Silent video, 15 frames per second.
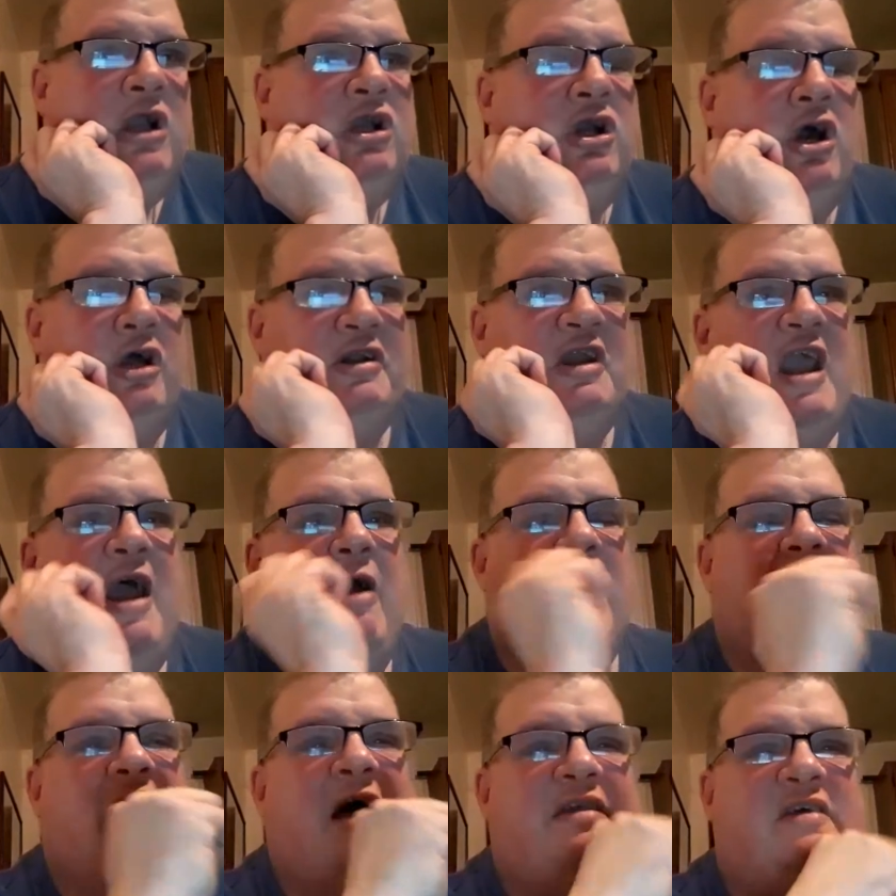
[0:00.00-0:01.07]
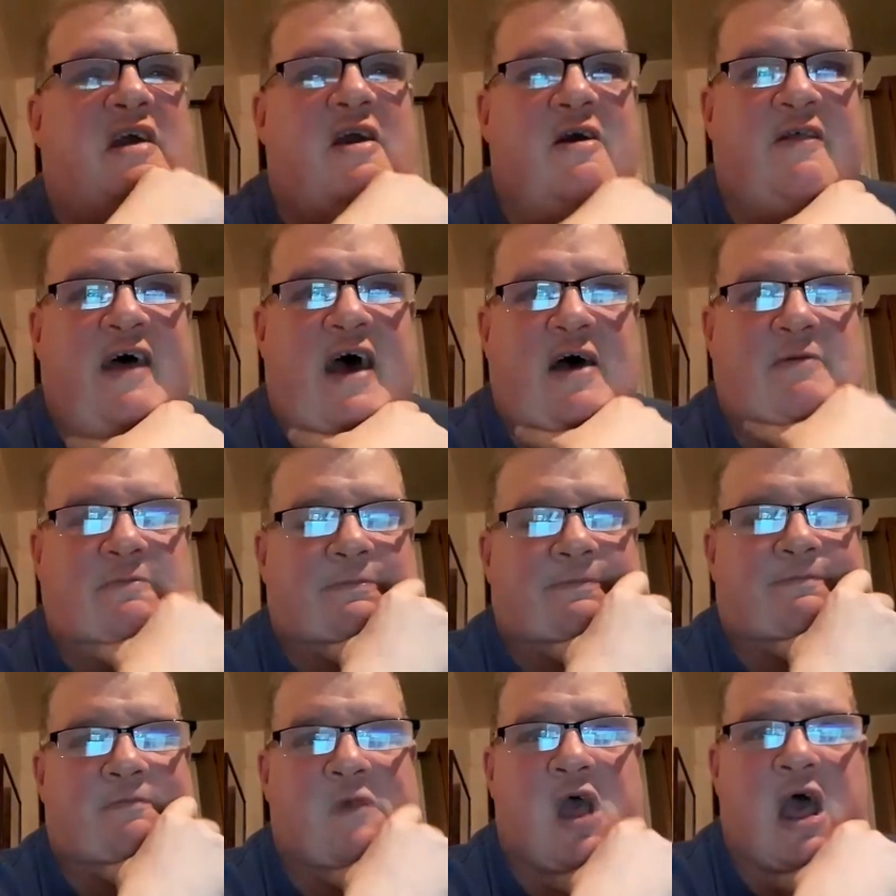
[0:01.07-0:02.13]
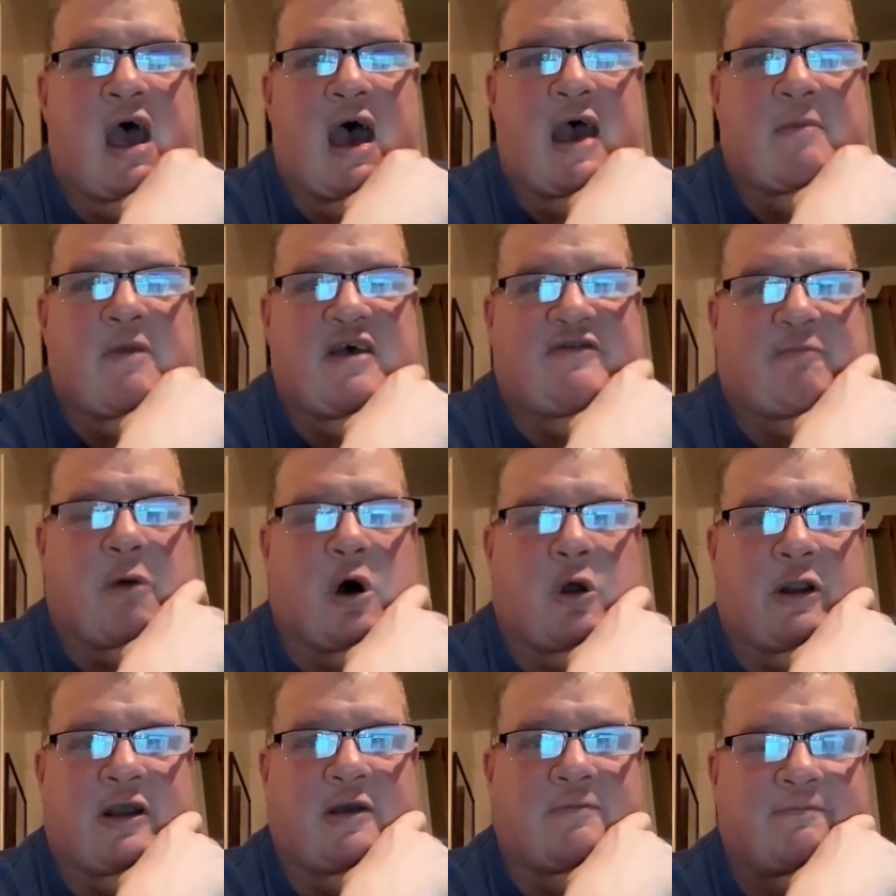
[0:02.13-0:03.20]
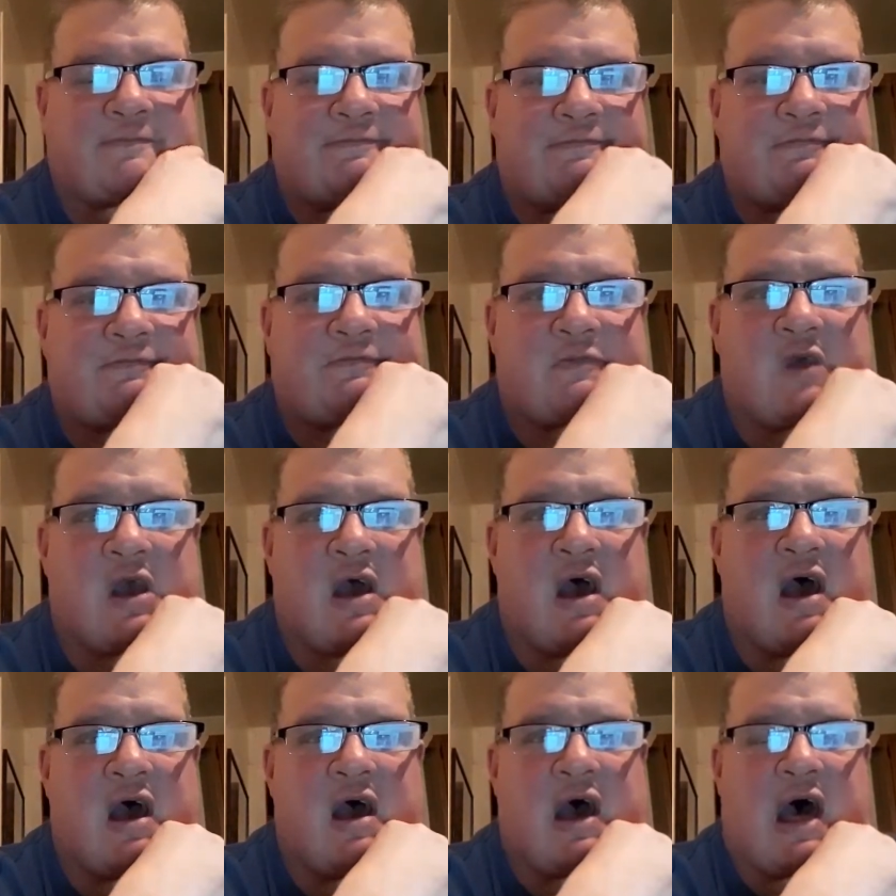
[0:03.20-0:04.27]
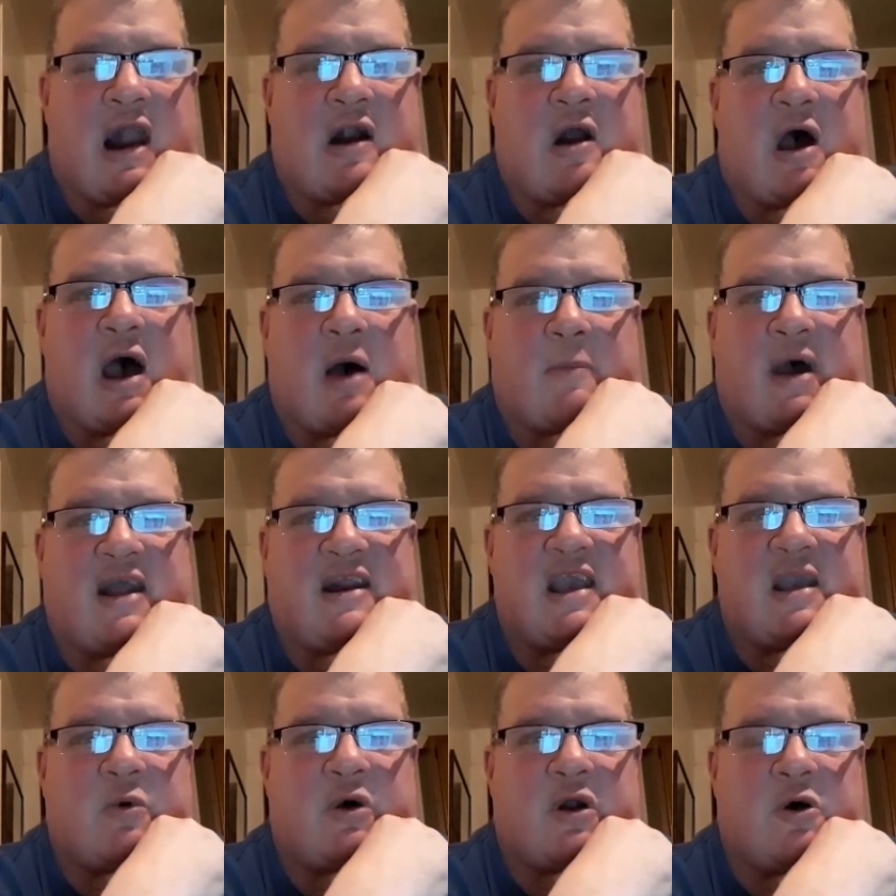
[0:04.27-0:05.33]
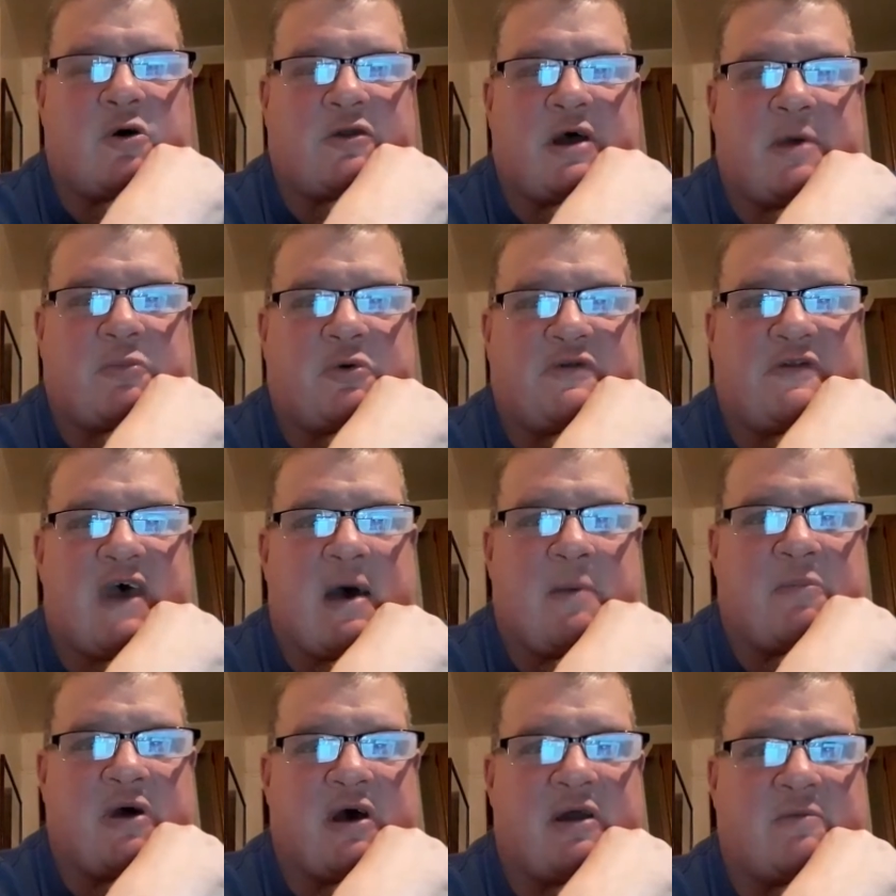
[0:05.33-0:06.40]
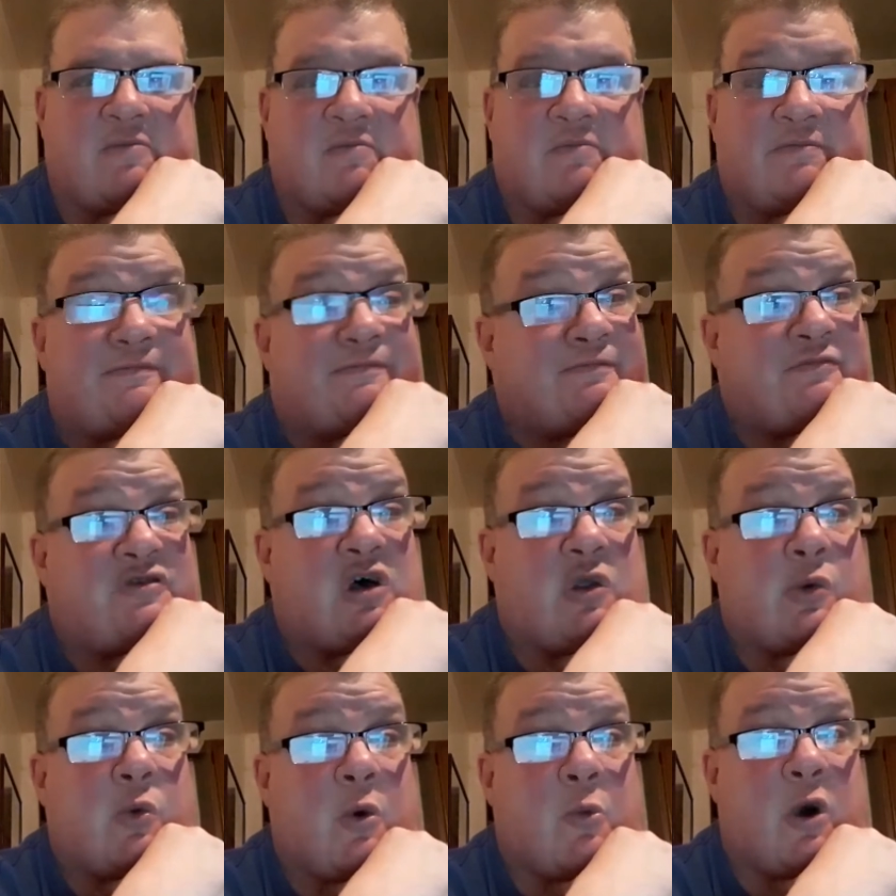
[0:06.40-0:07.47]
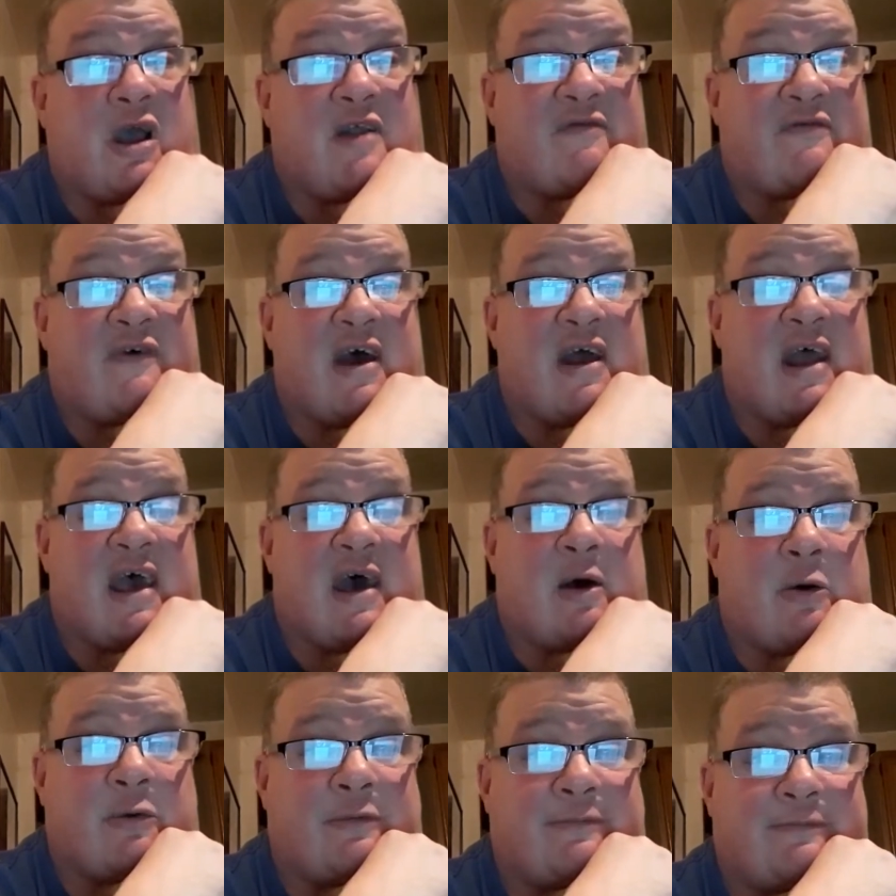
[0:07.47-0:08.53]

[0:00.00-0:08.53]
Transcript: Good, Karen. Glad to hear that. I miss bowling. I don't know how my knee would hold up with that, but it's only one way to find out.